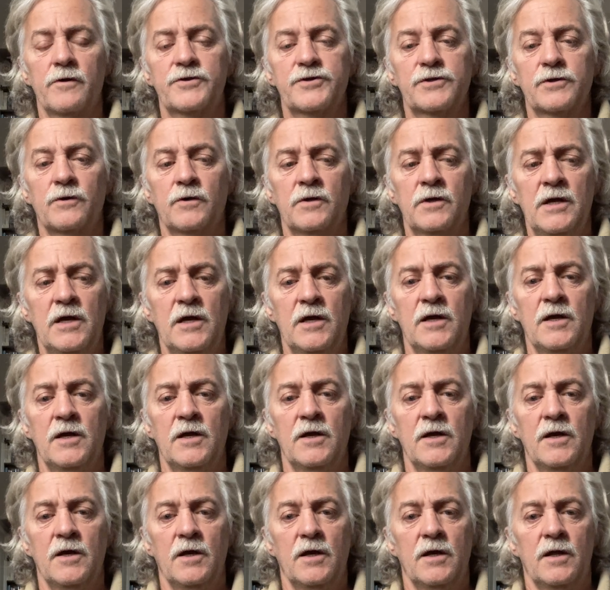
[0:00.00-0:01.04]
So
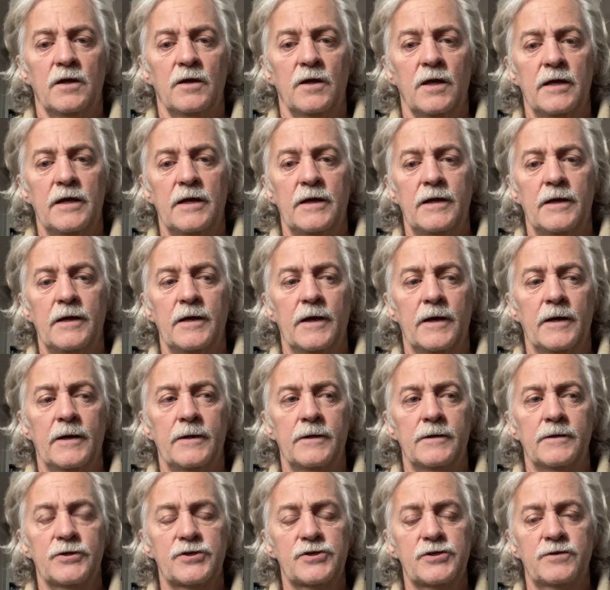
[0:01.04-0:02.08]

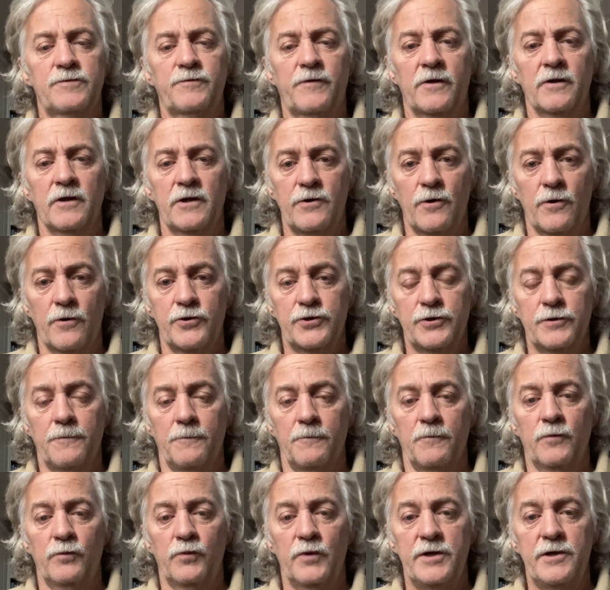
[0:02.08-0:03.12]
this is fairly urgent.
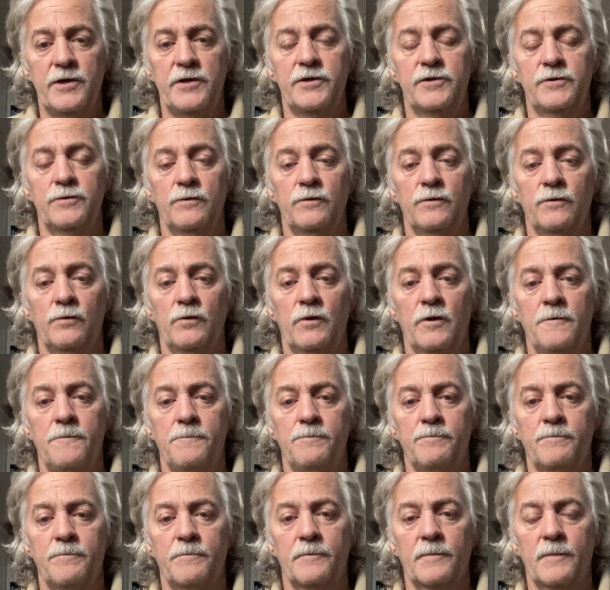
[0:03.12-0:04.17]
We need to
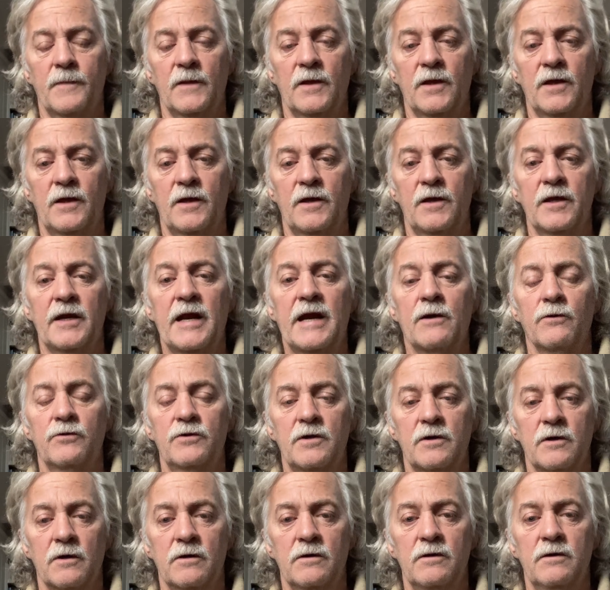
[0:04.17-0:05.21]
get out
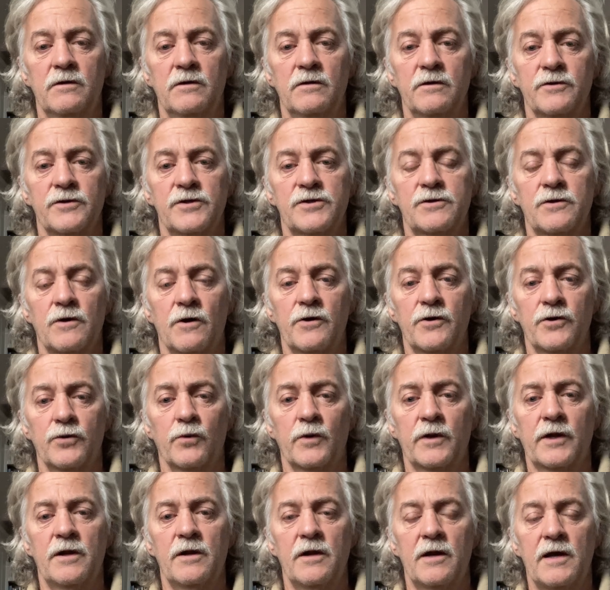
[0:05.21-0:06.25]
there and start
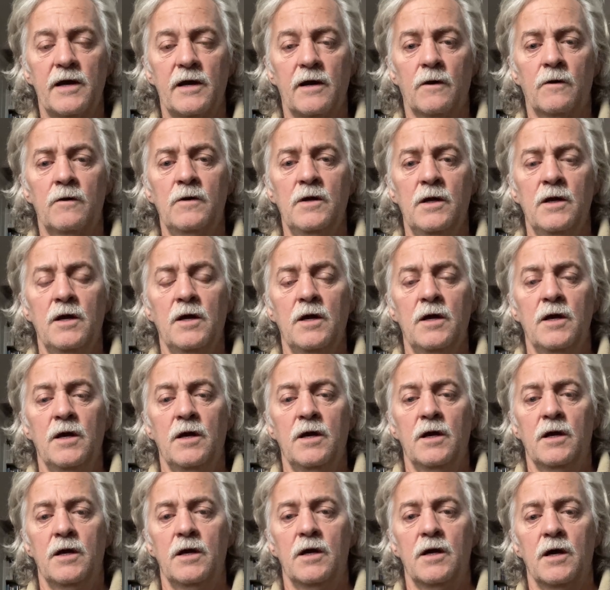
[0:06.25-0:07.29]
doing it now.
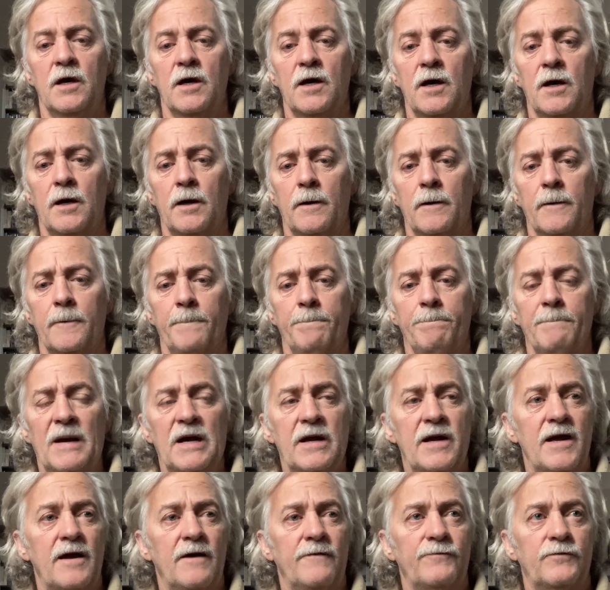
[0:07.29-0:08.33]
I
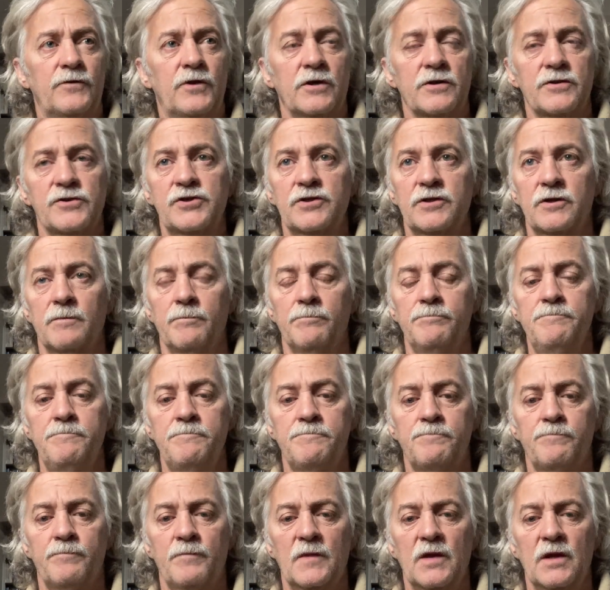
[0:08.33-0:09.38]
have done some
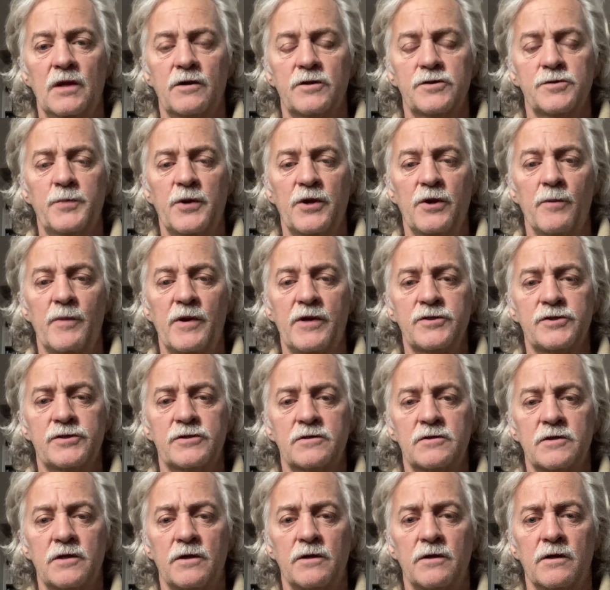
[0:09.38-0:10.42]

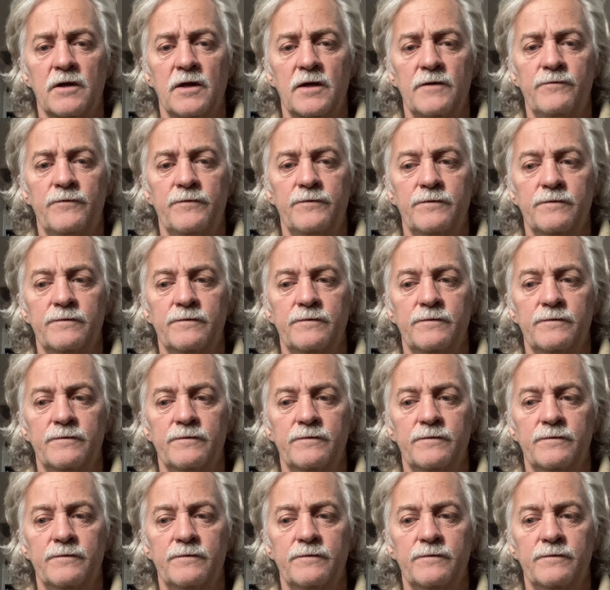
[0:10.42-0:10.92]
experiments, and I've